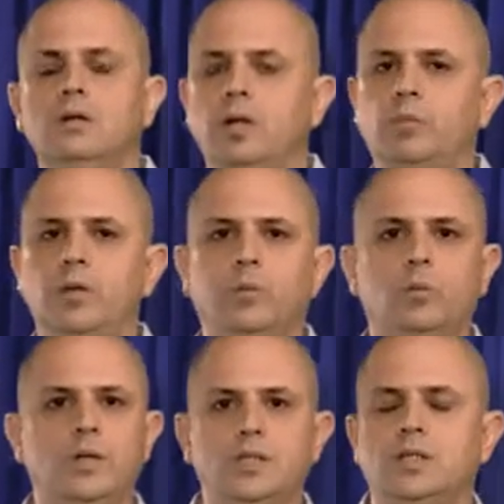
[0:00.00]
and people
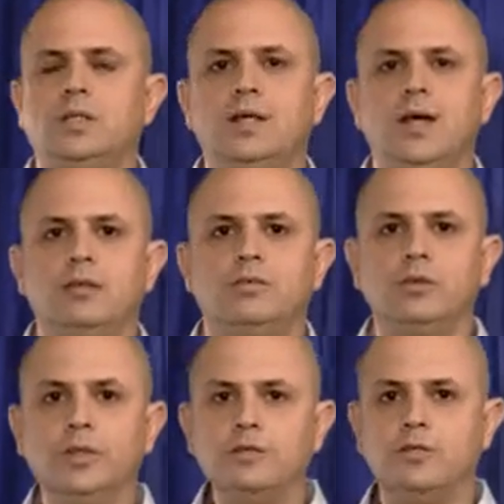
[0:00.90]
basically had to
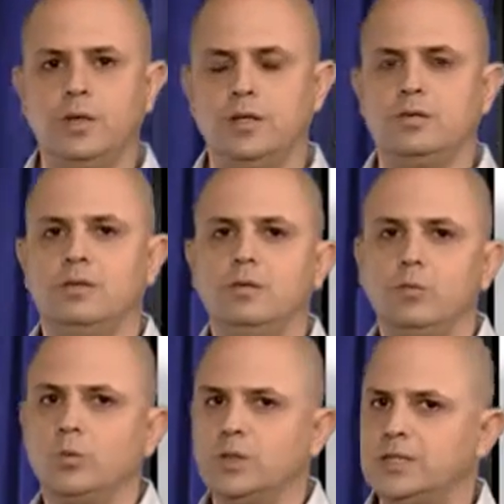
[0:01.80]
live with it.
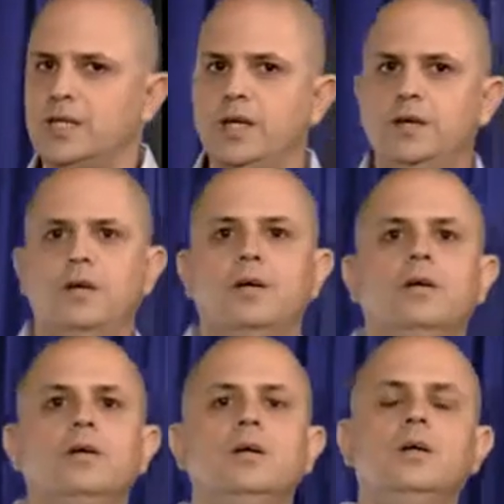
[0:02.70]
What we're saying
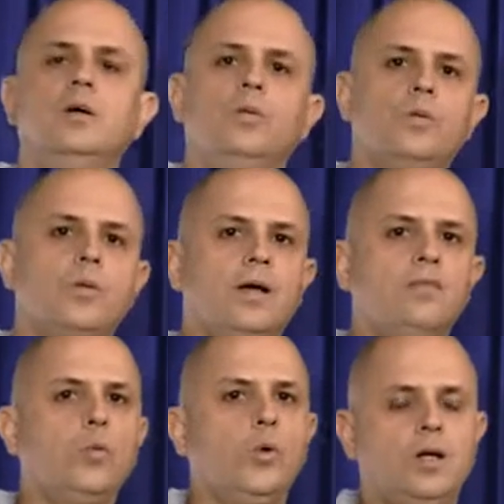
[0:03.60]
here with
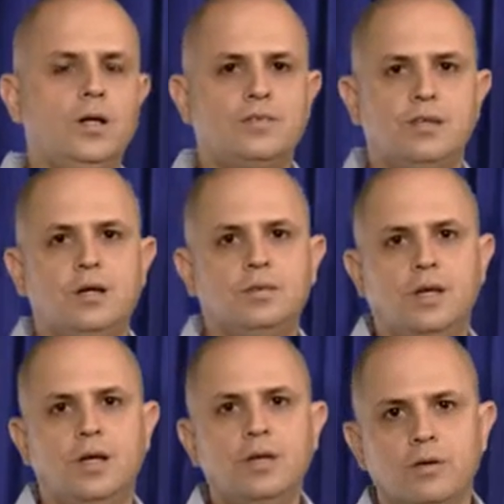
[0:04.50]
Recovery Point and Axana
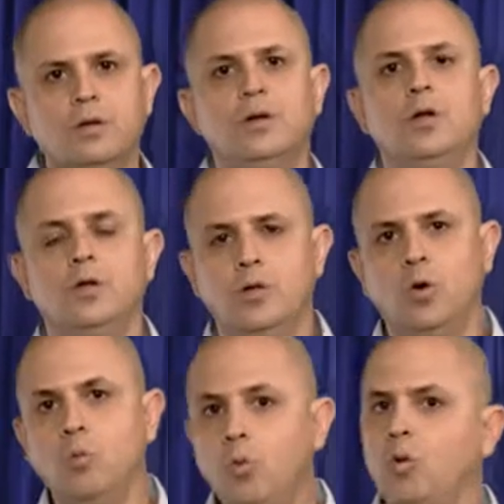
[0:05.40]
together,
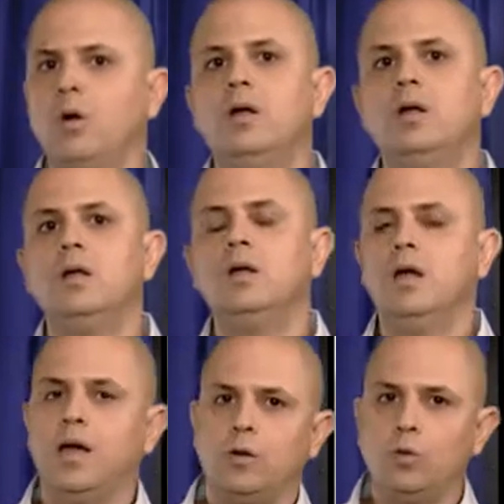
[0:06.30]
no more,
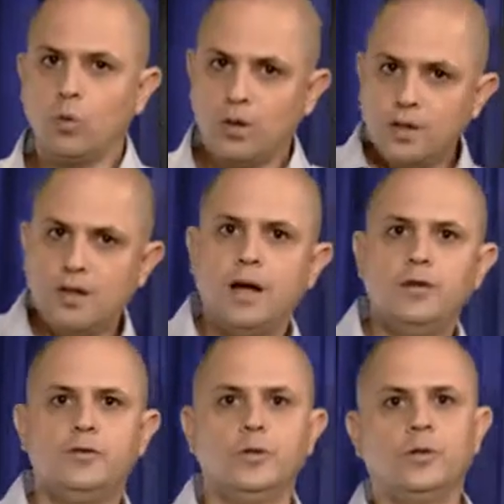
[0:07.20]
and not only
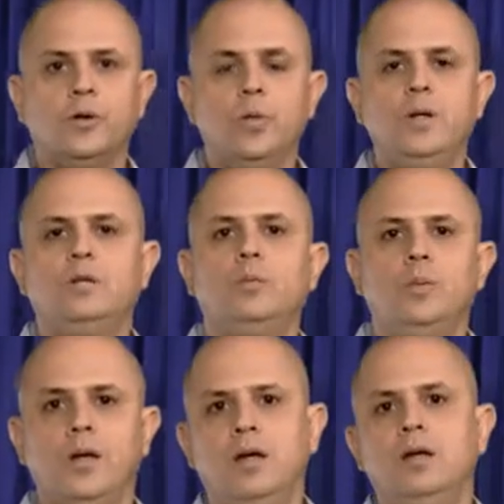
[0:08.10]
that, you're going to
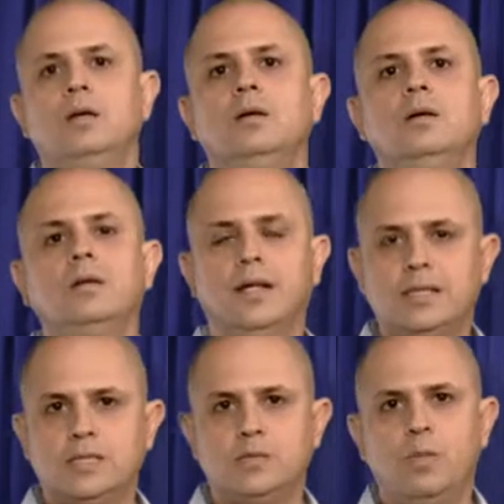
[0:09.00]
pay
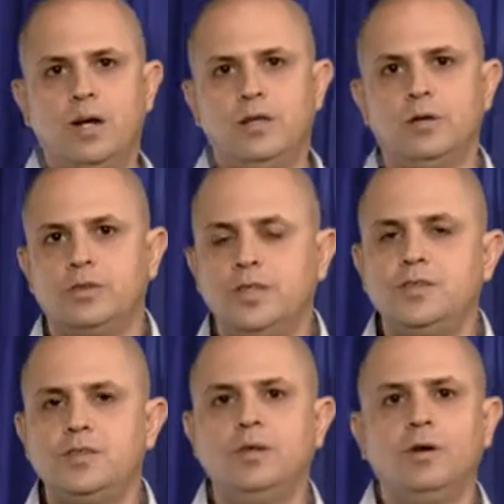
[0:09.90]
less money. Your
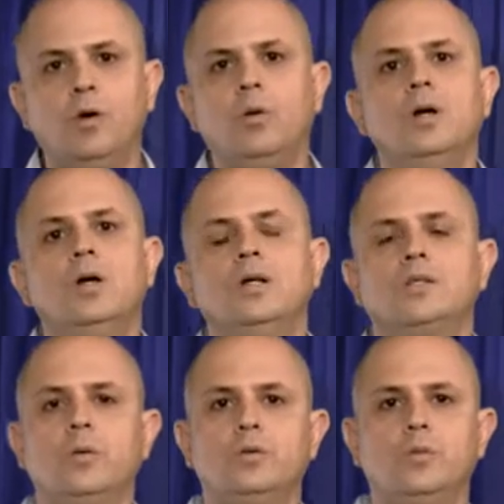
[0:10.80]
TCO
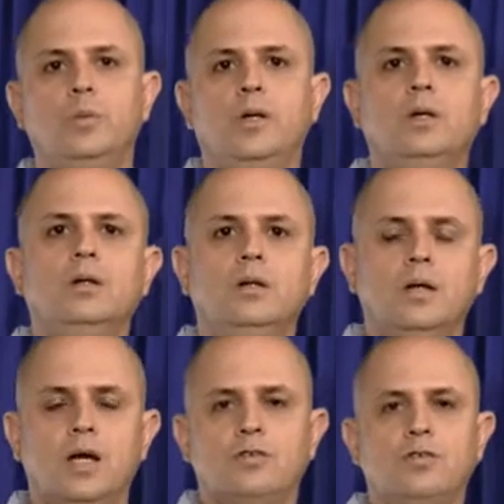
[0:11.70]
is going to be
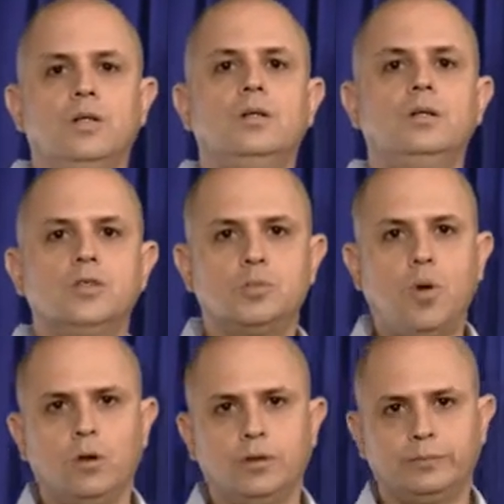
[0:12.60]
actually
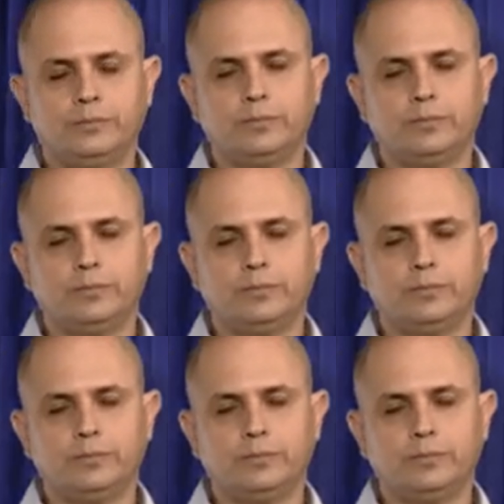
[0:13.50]
smaller.